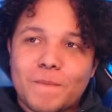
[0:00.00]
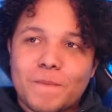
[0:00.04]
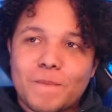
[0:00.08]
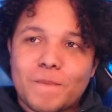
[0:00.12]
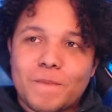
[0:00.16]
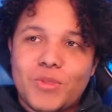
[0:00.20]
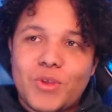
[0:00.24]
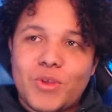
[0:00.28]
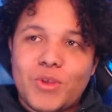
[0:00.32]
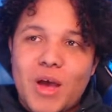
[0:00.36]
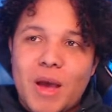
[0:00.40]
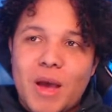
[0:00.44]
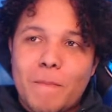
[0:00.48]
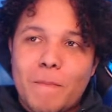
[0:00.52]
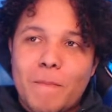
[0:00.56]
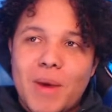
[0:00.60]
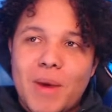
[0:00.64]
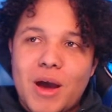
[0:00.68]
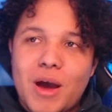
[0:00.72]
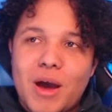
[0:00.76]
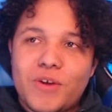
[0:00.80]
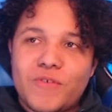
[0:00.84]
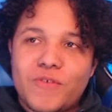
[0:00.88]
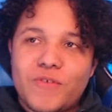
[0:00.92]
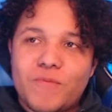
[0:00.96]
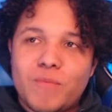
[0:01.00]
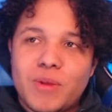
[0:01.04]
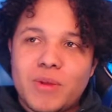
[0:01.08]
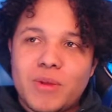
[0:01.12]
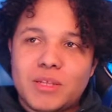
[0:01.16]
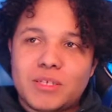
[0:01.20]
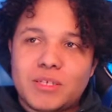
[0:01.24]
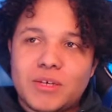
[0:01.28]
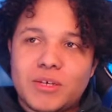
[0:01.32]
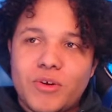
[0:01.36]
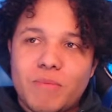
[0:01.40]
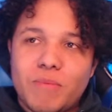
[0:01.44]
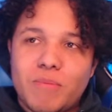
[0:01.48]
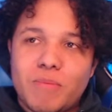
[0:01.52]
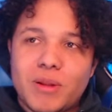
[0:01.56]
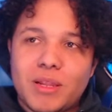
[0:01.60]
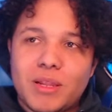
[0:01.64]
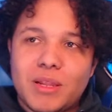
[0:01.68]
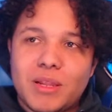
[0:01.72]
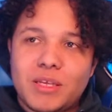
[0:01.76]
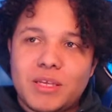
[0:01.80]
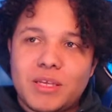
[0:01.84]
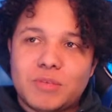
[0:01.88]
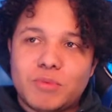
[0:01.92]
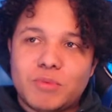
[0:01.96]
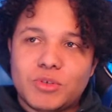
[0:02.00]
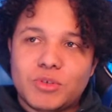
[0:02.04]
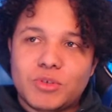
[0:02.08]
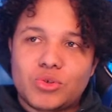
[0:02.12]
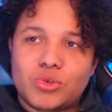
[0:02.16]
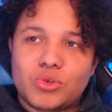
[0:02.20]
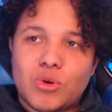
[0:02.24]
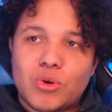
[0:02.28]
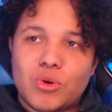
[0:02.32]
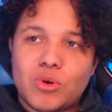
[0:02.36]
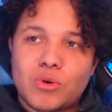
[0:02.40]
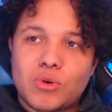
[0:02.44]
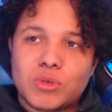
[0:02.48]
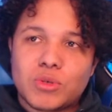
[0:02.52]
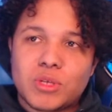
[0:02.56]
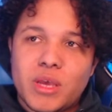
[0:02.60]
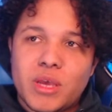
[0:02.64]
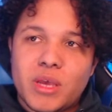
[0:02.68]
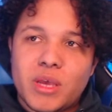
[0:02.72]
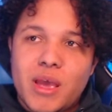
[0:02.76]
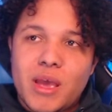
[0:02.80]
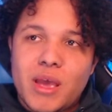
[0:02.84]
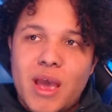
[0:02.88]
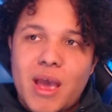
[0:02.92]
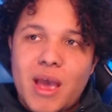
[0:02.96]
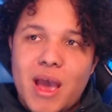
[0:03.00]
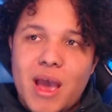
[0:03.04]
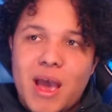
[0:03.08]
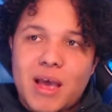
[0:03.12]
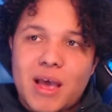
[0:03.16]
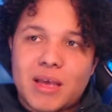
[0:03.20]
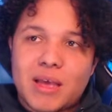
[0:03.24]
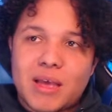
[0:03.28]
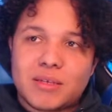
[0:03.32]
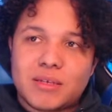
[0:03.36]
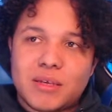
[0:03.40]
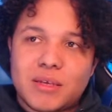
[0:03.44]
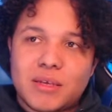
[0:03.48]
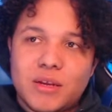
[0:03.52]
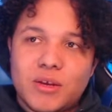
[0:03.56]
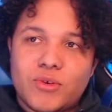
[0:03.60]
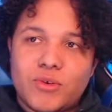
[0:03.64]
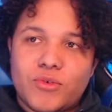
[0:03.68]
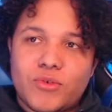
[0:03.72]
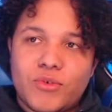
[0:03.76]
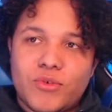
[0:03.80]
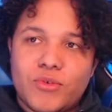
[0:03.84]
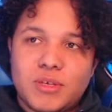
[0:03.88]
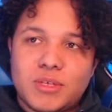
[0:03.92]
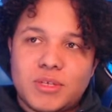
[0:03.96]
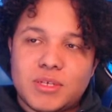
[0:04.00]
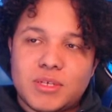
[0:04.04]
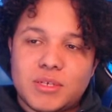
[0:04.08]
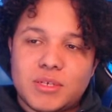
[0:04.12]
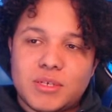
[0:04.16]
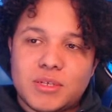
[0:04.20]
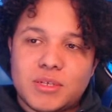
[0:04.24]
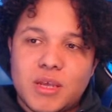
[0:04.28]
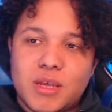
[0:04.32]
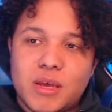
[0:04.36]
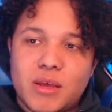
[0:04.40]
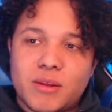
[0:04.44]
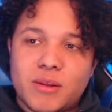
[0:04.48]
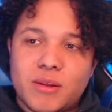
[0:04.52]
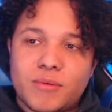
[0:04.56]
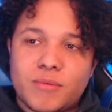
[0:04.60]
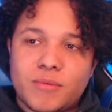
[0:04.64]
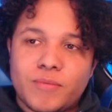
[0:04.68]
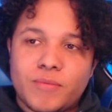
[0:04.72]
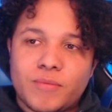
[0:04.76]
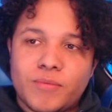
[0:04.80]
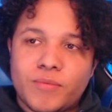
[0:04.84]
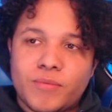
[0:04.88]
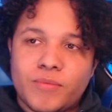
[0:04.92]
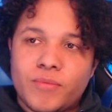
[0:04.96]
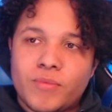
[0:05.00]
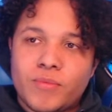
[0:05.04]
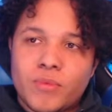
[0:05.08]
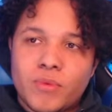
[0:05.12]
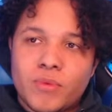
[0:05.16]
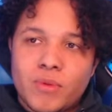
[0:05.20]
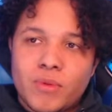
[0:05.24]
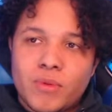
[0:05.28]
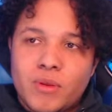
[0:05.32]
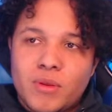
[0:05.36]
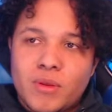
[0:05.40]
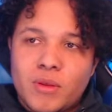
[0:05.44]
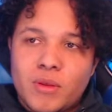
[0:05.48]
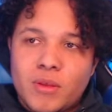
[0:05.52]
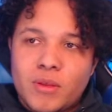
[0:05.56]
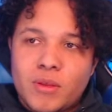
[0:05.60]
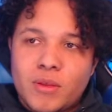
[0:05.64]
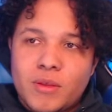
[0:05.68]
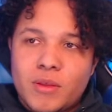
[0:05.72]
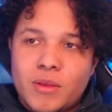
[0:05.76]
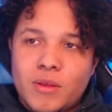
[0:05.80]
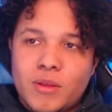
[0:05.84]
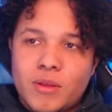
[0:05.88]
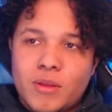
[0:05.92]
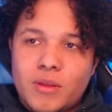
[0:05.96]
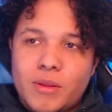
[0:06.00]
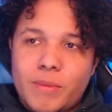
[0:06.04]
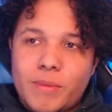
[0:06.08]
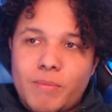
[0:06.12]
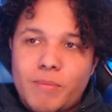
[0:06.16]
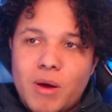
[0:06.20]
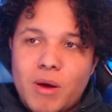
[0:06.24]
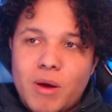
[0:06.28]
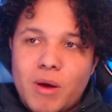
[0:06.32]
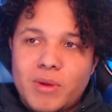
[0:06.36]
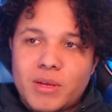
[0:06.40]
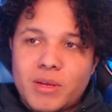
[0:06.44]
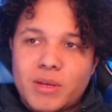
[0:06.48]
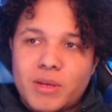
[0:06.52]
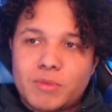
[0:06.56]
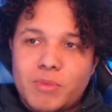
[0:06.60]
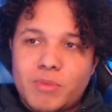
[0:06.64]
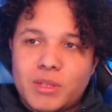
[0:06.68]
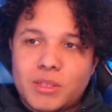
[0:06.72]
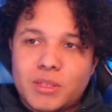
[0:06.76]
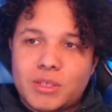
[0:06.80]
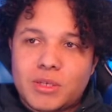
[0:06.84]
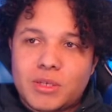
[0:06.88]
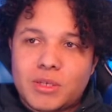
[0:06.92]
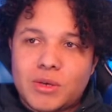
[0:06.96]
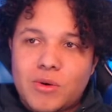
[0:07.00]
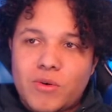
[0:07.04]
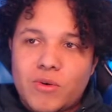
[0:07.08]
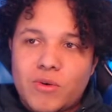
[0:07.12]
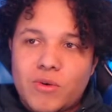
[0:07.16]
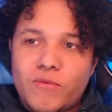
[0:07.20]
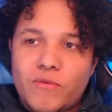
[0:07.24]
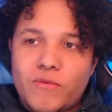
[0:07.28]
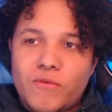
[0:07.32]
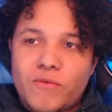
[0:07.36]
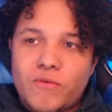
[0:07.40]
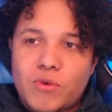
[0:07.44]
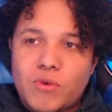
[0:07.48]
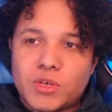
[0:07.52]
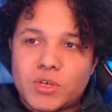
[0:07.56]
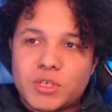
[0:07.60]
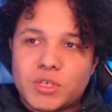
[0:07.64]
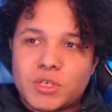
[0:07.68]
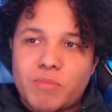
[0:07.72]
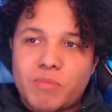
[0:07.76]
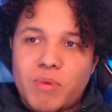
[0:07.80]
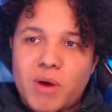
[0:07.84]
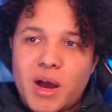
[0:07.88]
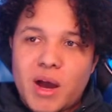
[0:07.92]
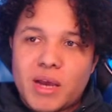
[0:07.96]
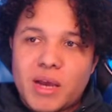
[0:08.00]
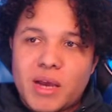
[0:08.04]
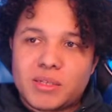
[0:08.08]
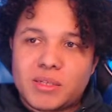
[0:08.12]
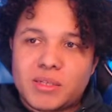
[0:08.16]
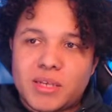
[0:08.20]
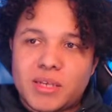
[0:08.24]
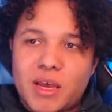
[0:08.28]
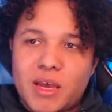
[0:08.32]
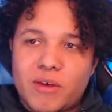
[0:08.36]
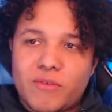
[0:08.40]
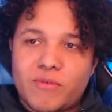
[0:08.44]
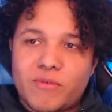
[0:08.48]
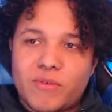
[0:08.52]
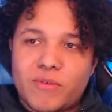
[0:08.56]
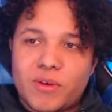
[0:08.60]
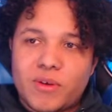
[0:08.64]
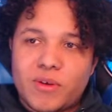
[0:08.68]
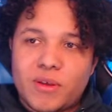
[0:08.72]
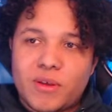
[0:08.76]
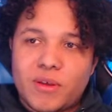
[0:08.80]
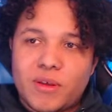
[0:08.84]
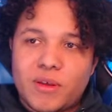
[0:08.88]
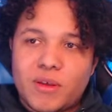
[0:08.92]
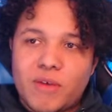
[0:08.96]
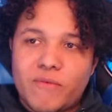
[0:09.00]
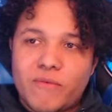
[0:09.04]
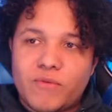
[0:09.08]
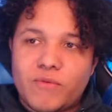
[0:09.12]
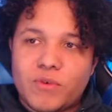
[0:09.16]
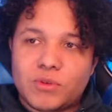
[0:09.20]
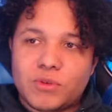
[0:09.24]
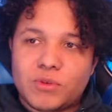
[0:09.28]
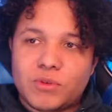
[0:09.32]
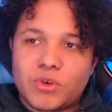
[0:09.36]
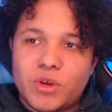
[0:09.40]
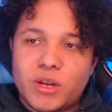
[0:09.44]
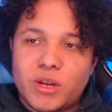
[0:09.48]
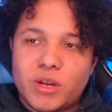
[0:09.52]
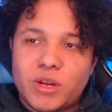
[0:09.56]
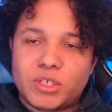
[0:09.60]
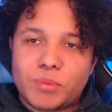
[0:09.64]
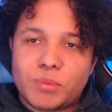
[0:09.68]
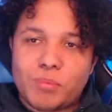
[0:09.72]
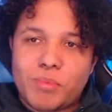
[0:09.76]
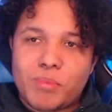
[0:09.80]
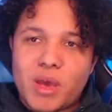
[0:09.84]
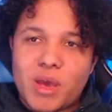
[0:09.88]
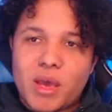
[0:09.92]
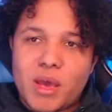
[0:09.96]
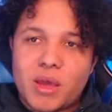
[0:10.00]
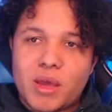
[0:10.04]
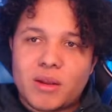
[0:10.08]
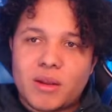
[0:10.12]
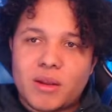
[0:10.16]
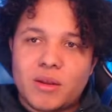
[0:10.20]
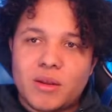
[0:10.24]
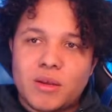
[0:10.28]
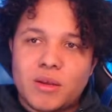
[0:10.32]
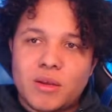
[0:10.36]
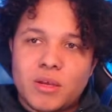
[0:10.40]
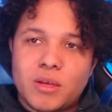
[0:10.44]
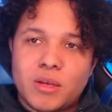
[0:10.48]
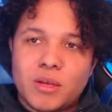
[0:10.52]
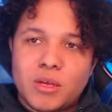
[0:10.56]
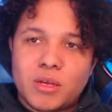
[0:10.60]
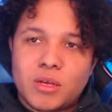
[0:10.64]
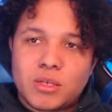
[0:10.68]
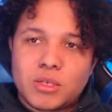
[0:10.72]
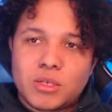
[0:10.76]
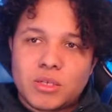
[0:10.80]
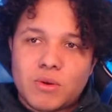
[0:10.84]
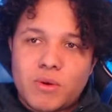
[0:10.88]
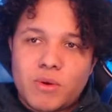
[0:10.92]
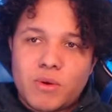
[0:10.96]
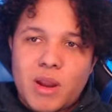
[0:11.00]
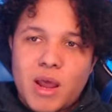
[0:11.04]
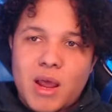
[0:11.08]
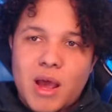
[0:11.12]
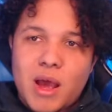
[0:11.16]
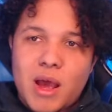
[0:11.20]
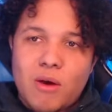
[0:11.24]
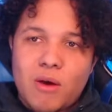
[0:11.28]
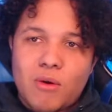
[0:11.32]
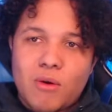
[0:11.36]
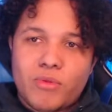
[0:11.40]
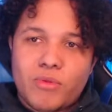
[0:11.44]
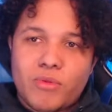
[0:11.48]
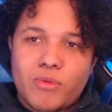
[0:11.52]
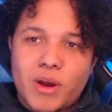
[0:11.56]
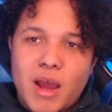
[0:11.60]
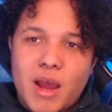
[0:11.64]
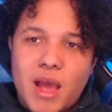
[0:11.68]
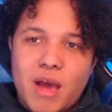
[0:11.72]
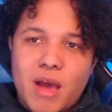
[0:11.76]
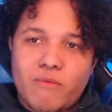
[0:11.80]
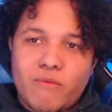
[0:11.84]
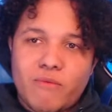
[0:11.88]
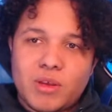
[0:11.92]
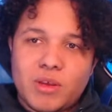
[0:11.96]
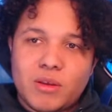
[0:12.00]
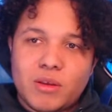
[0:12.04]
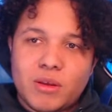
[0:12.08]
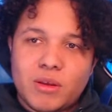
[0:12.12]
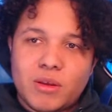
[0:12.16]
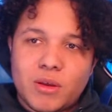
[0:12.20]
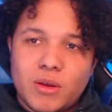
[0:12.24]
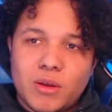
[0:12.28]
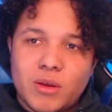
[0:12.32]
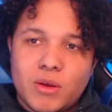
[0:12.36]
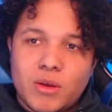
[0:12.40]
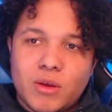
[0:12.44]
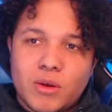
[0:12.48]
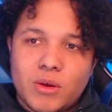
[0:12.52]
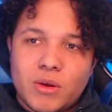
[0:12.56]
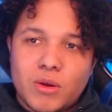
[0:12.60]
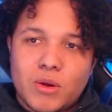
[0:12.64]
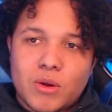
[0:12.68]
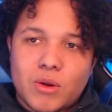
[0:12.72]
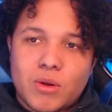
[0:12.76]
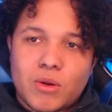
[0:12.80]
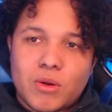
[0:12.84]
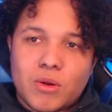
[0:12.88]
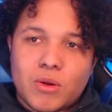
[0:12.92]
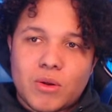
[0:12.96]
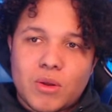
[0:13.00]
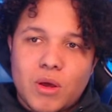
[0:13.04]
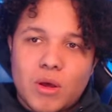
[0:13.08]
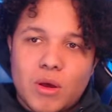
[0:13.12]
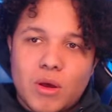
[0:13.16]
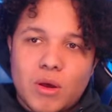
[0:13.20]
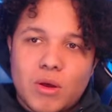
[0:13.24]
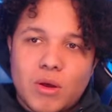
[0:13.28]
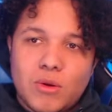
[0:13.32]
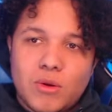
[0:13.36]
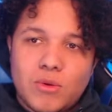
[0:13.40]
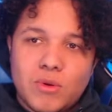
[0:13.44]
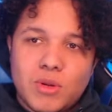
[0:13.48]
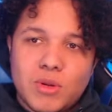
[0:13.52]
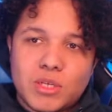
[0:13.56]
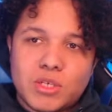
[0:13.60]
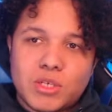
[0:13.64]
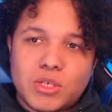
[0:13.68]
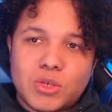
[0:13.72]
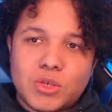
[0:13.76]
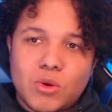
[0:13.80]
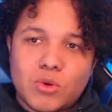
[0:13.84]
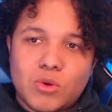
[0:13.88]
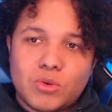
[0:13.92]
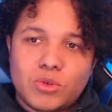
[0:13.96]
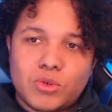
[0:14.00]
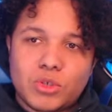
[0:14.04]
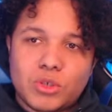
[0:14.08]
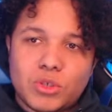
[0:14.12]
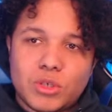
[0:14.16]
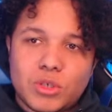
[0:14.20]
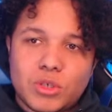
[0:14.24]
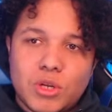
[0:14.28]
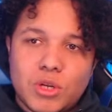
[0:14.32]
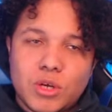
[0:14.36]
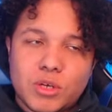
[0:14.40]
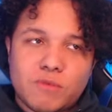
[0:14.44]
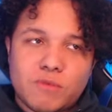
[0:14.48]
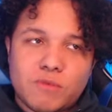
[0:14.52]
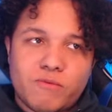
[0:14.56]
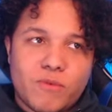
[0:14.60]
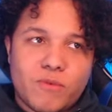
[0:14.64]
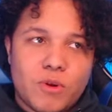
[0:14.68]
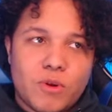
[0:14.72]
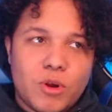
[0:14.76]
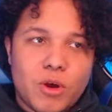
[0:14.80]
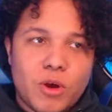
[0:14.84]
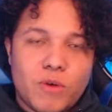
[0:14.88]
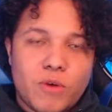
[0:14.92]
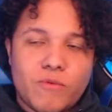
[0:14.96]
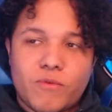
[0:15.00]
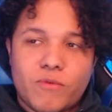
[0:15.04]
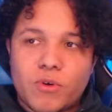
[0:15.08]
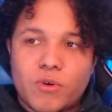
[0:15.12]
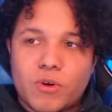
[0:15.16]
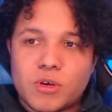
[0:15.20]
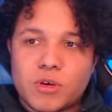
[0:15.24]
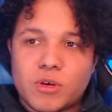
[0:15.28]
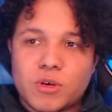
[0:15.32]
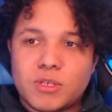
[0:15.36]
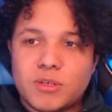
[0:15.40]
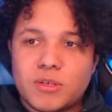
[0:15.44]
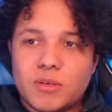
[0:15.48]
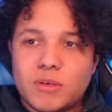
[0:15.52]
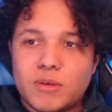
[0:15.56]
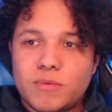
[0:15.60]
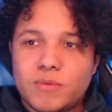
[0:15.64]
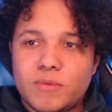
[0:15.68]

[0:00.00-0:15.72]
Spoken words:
The amount of military police patrols has increased since then. The public's been told foreign spies have infiltrated Japan, so now they're having clueless soldier look for us.